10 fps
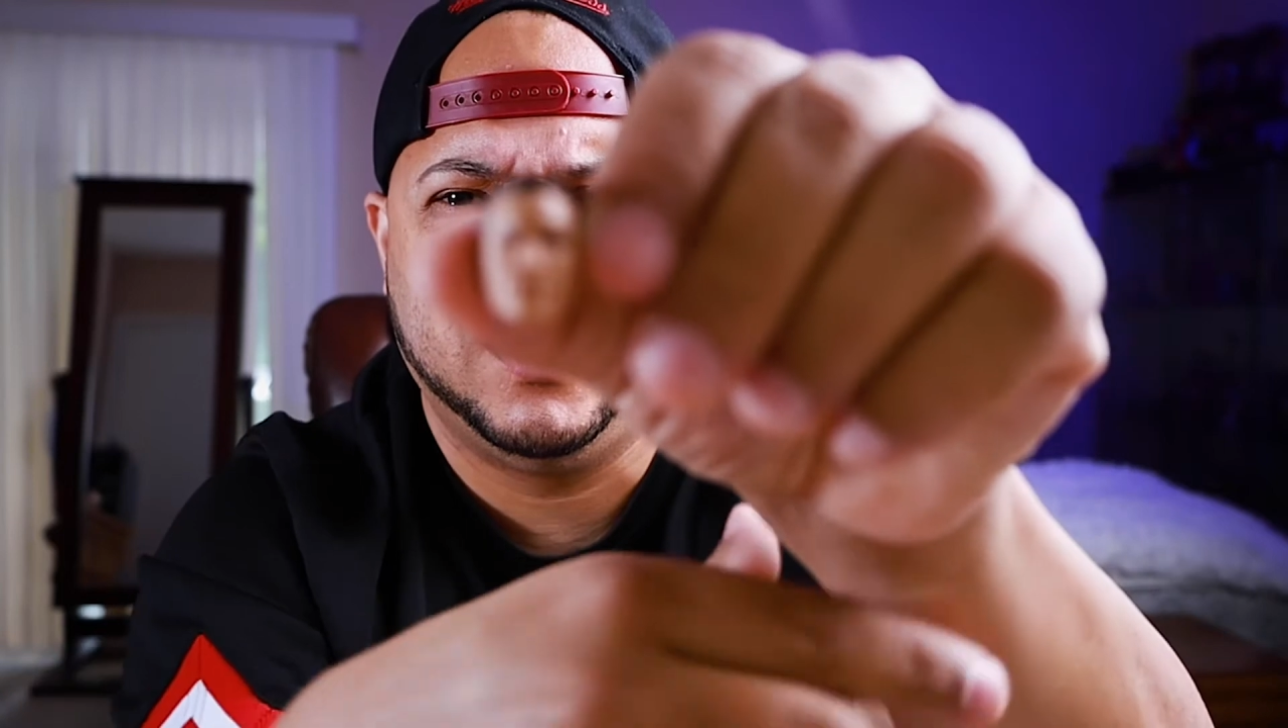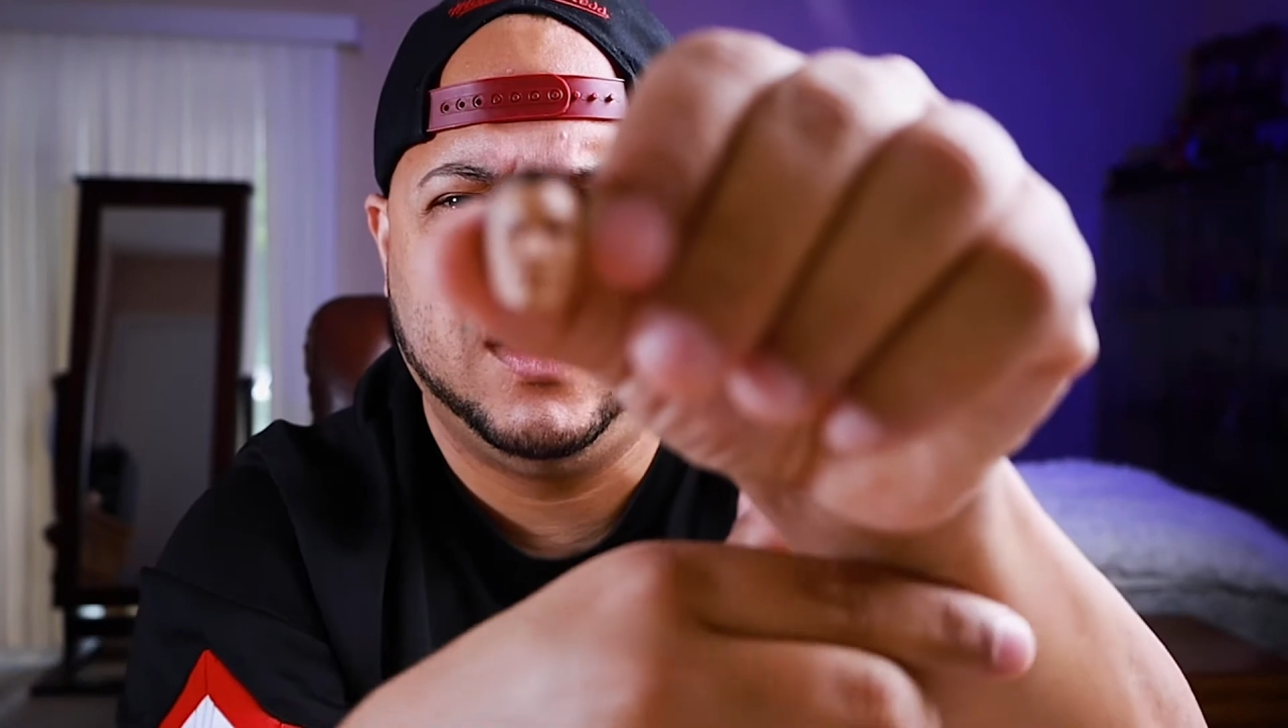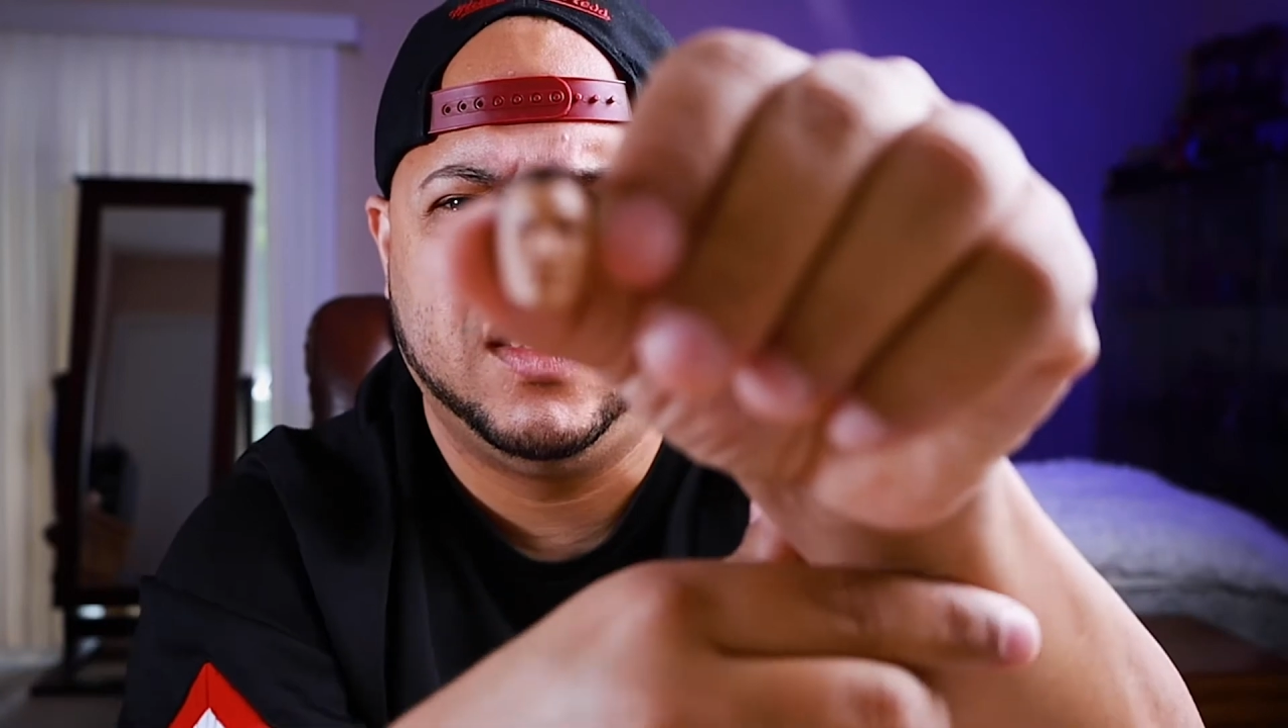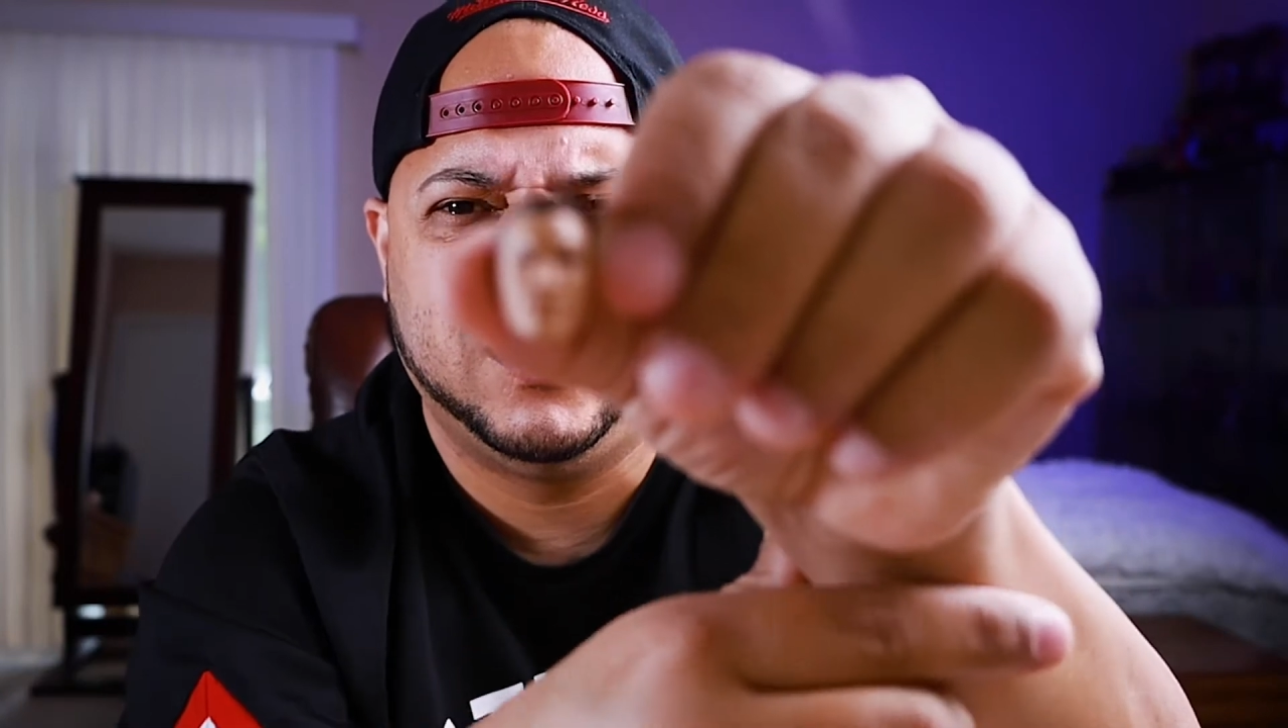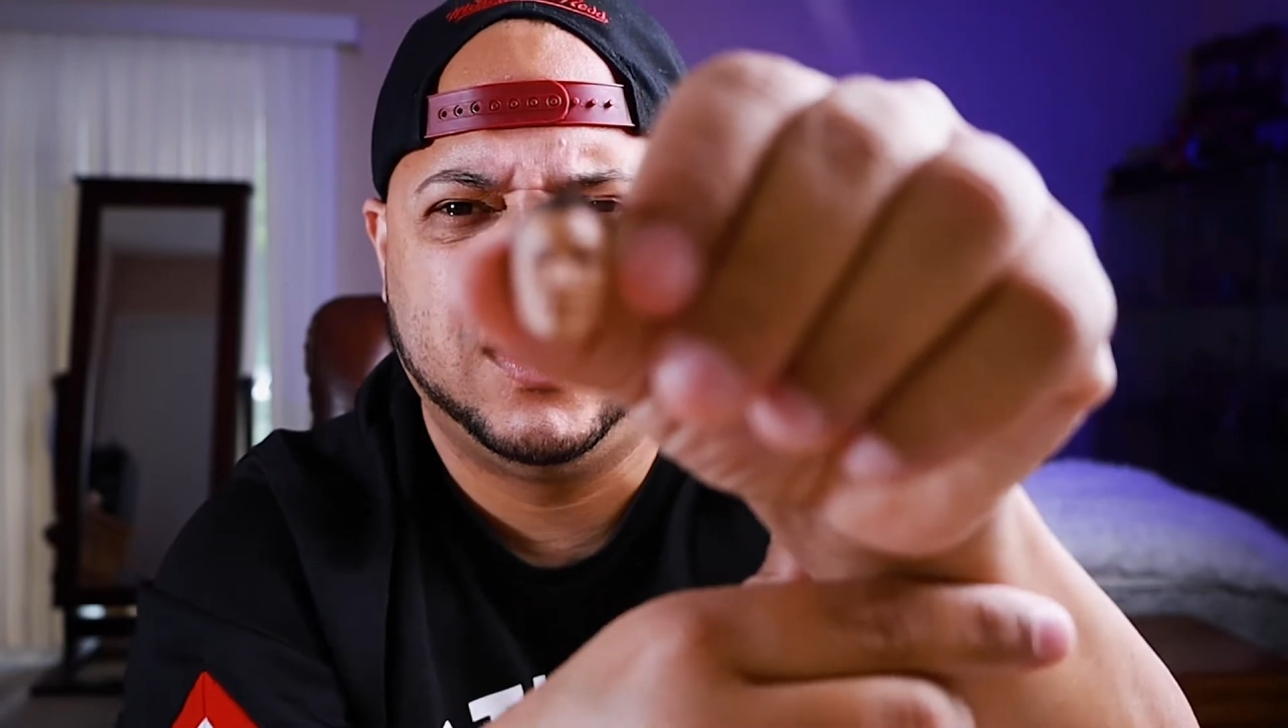
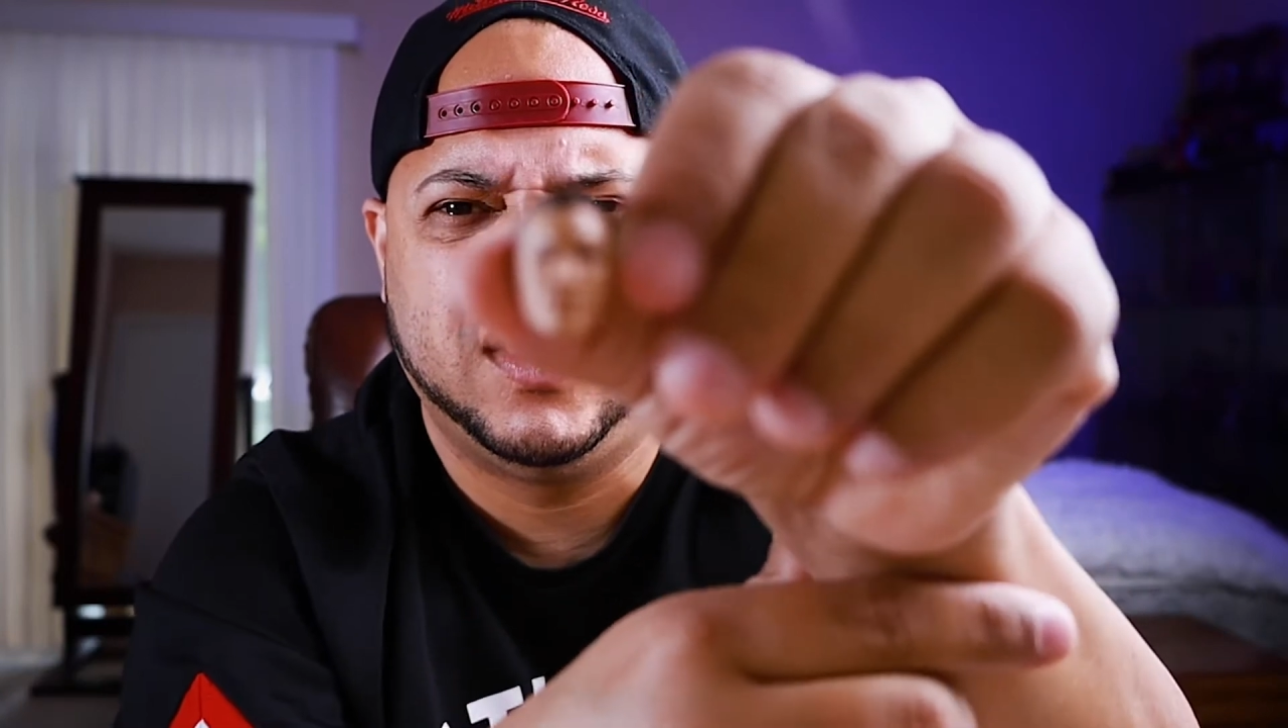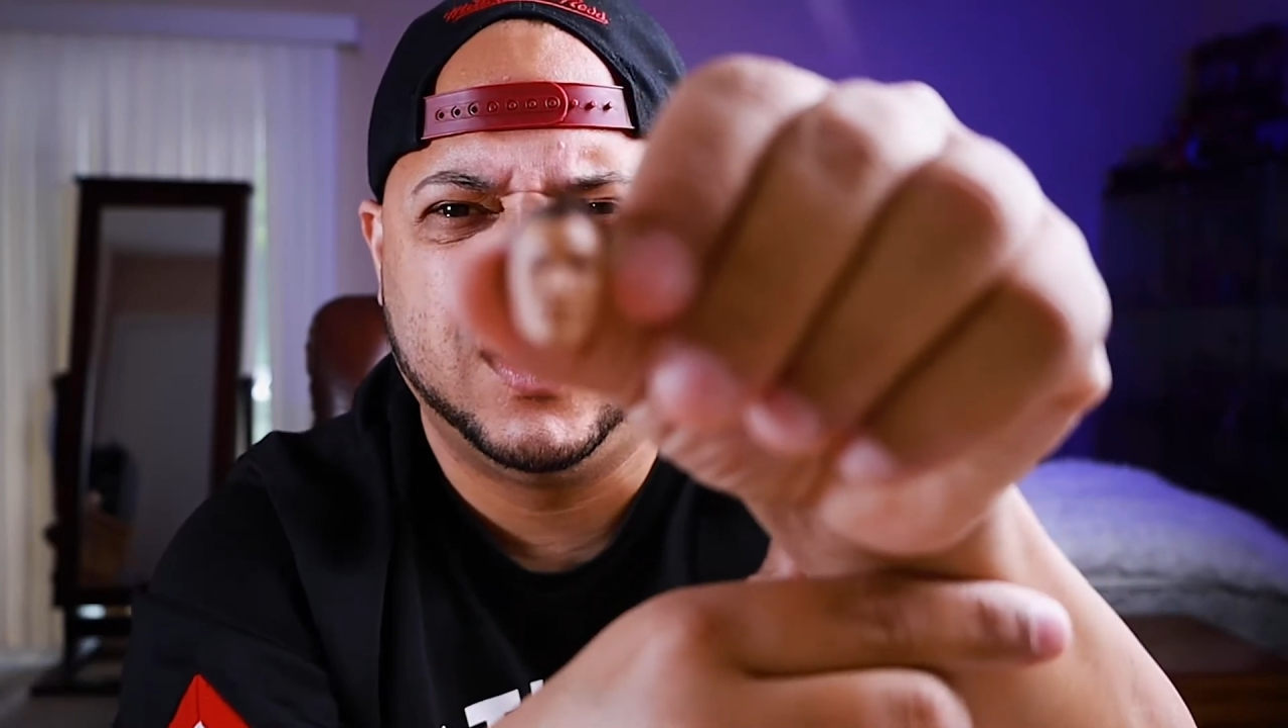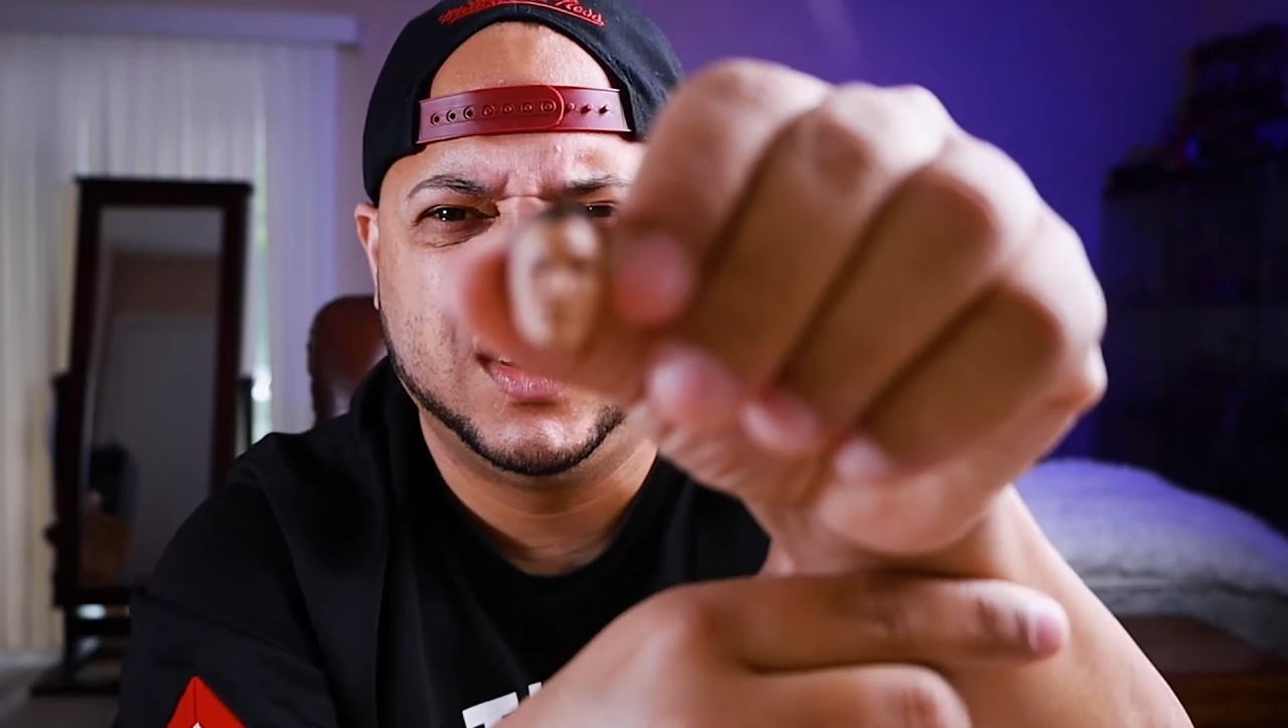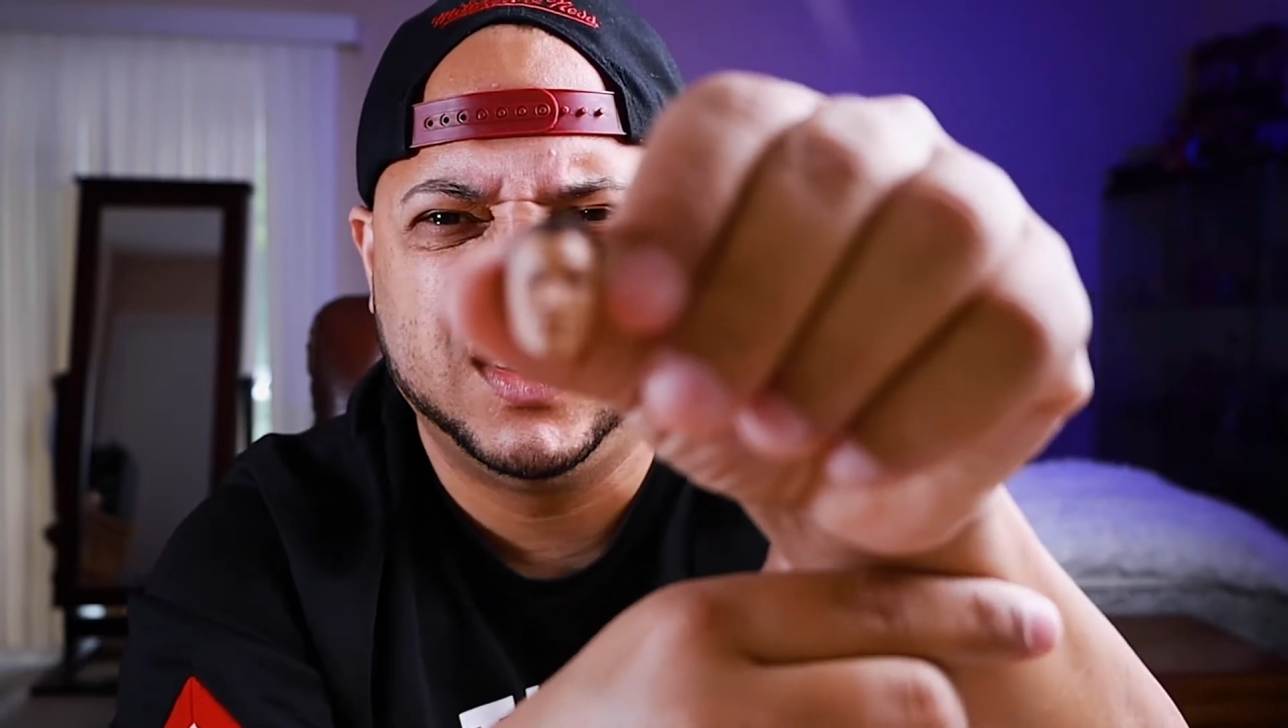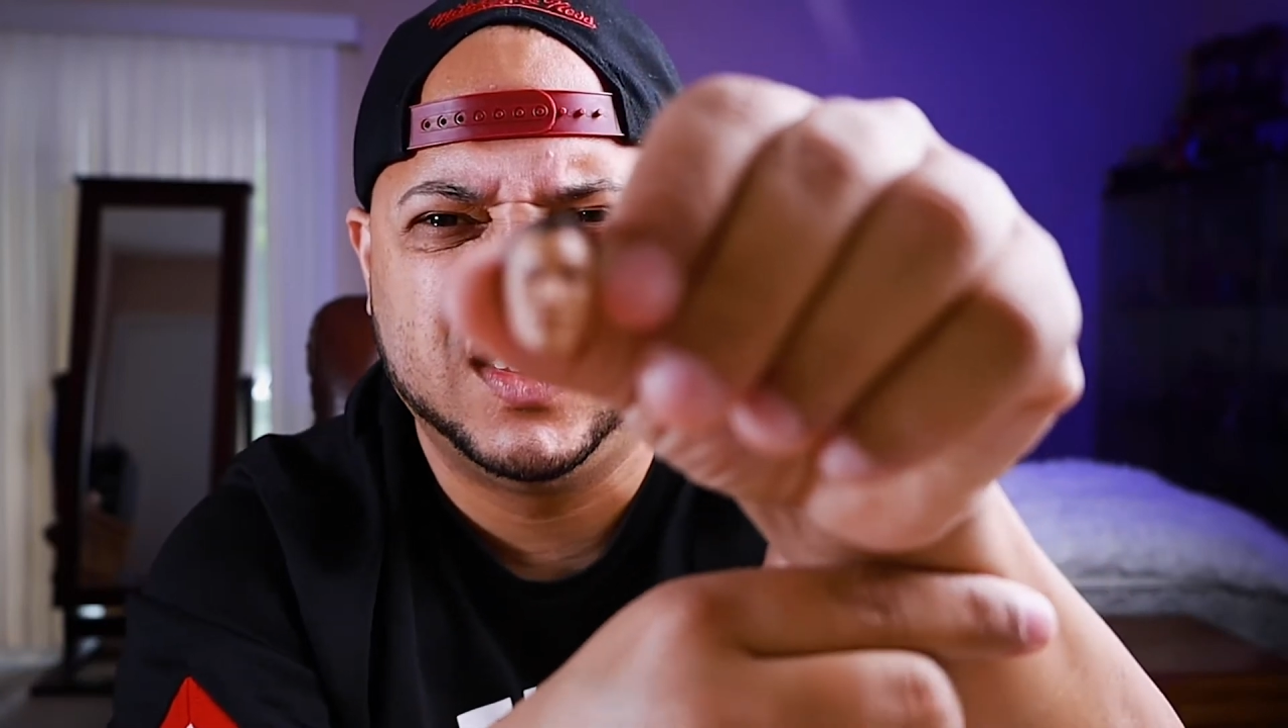It's such a